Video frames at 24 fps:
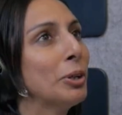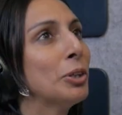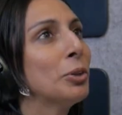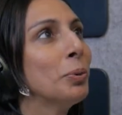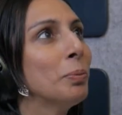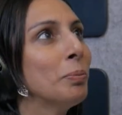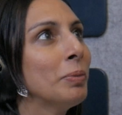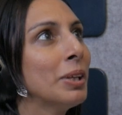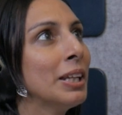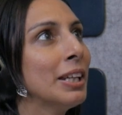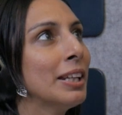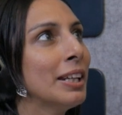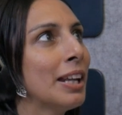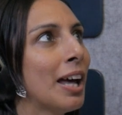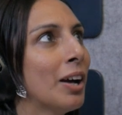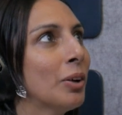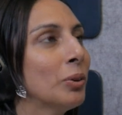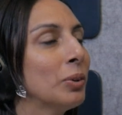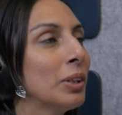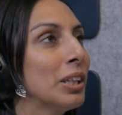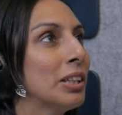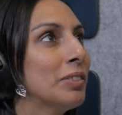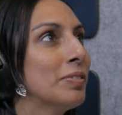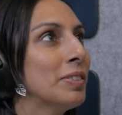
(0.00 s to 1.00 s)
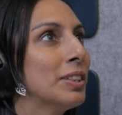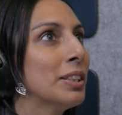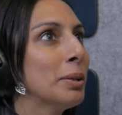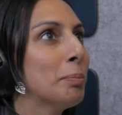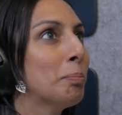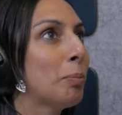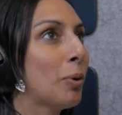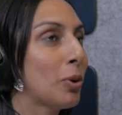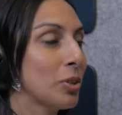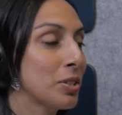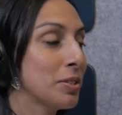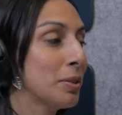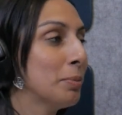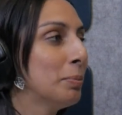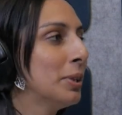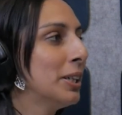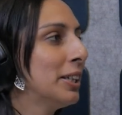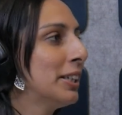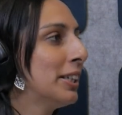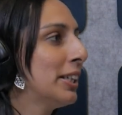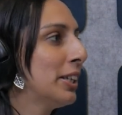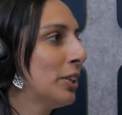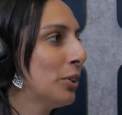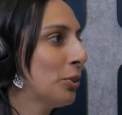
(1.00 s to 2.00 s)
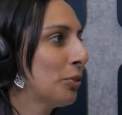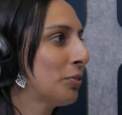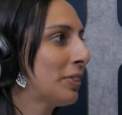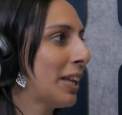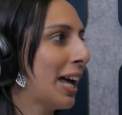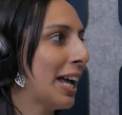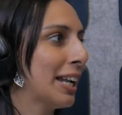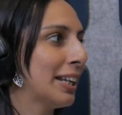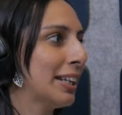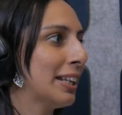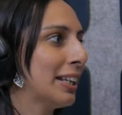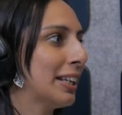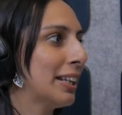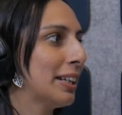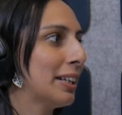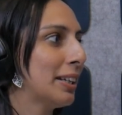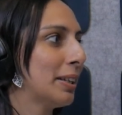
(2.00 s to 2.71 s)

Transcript: Yeah, but to me now, even the possibility of that